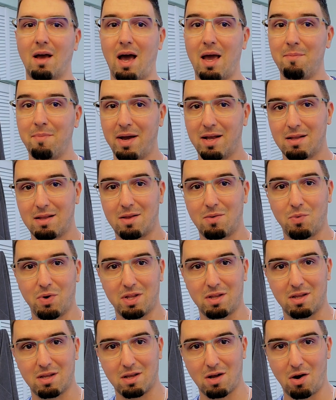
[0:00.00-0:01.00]
I met
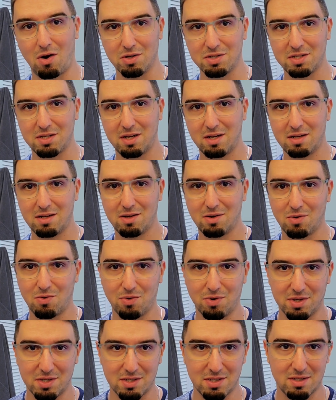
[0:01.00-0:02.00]
with Austin,
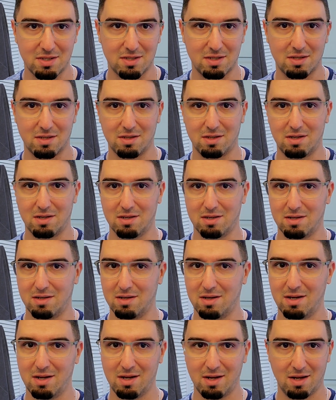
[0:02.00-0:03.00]
who is
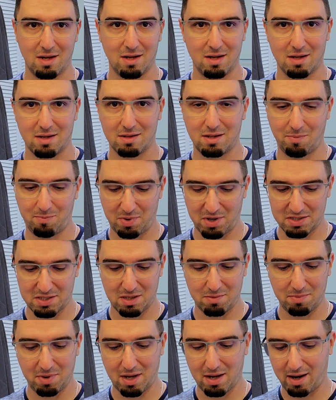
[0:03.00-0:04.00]
the
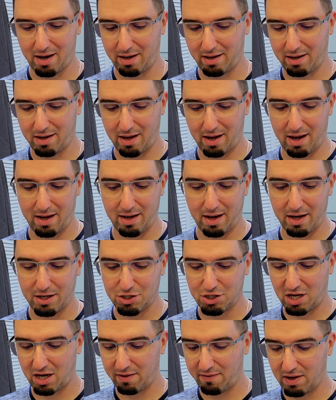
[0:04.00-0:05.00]
person behind AA
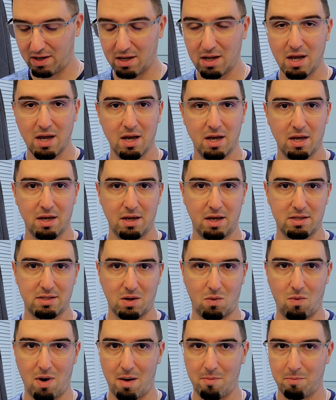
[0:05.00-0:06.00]
Shaving. It's
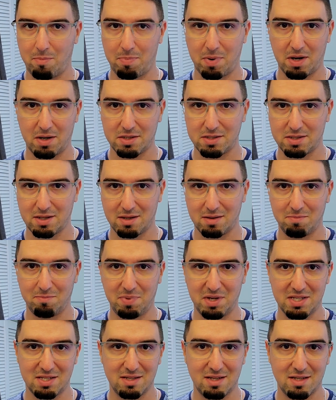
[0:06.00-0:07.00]
a one-person
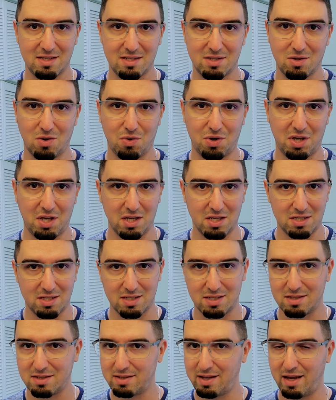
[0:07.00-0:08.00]
business, so
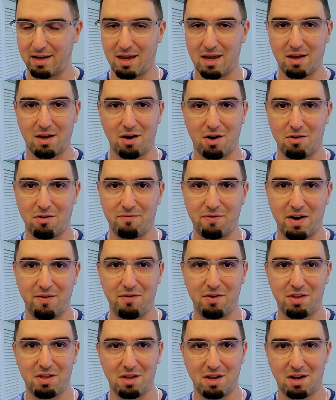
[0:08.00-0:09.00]
he's taking care of
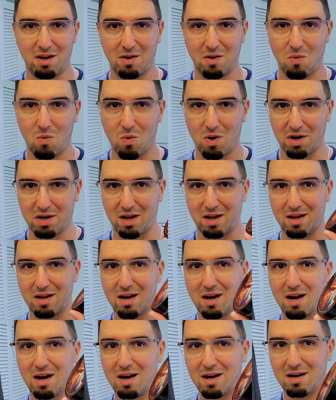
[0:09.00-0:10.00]
everything, working
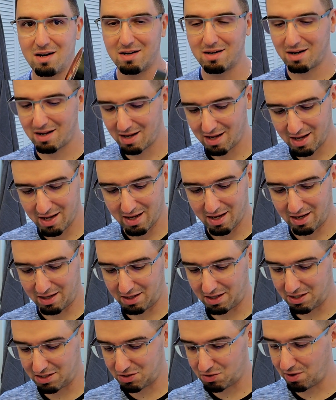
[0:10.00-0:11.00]
hard, and
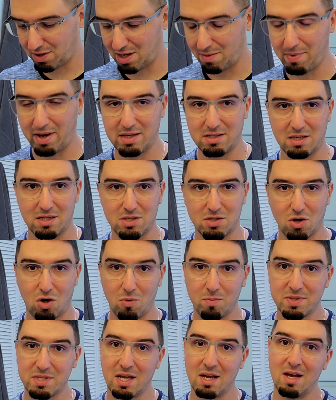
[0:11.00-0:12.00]
he's doing amazing
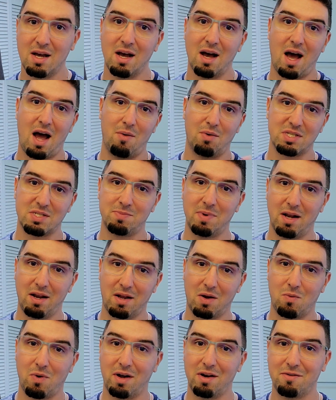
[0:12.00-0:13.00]
soaps. I was
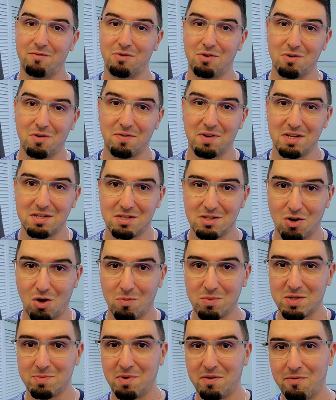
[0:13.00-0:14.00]
smelling quite a few of his
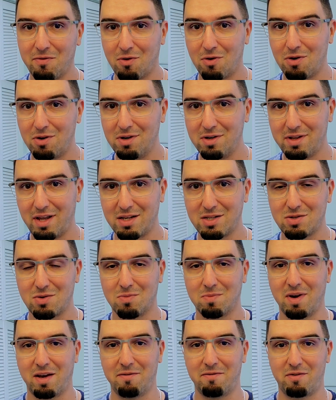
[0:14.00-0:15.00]
soaps before, thanks to
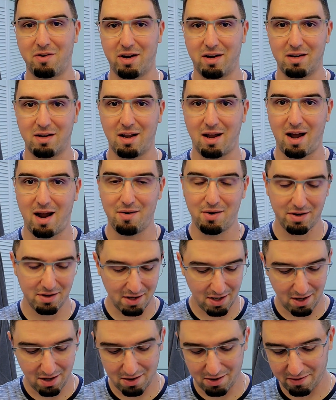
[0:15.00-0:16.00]
my friend Aaron
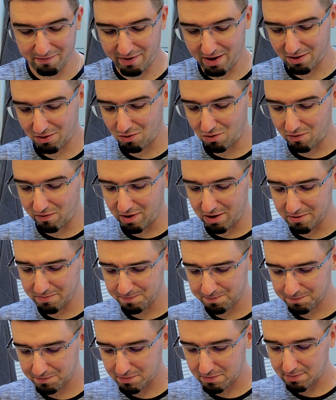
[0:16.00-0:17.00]
here in Vancouver.
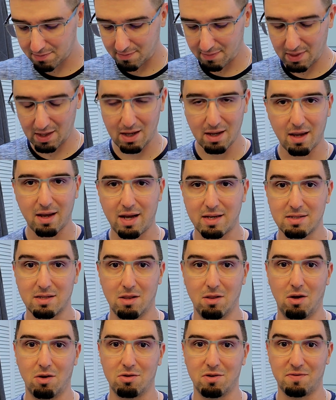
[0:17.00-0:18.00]
He has a
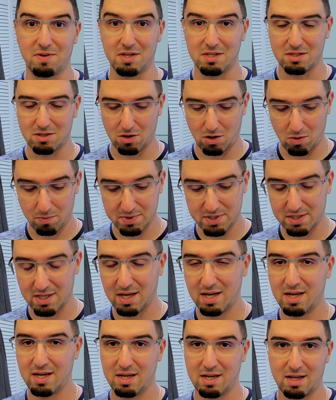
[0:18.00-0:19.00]
lot of his soaps,
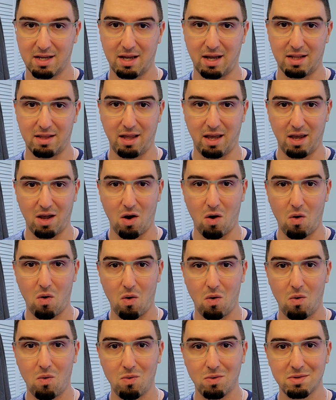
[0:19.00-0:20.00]
and they
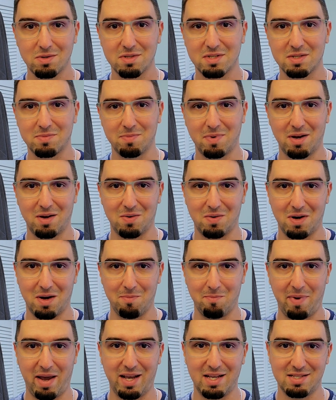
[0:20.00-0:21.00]
all smell
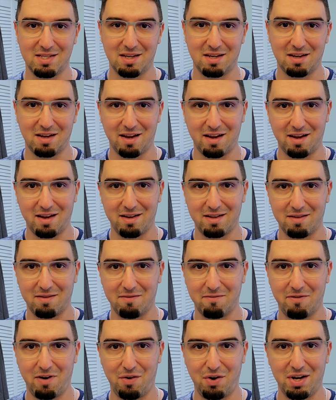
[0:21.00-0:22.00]
amazing and
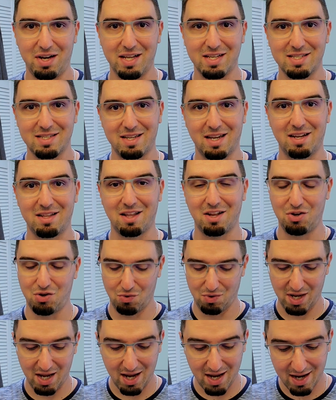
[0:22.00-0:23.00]
very distinct and
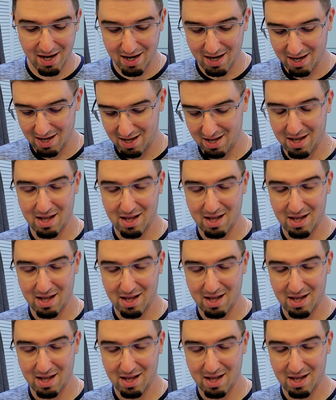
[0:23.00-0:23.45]
unique.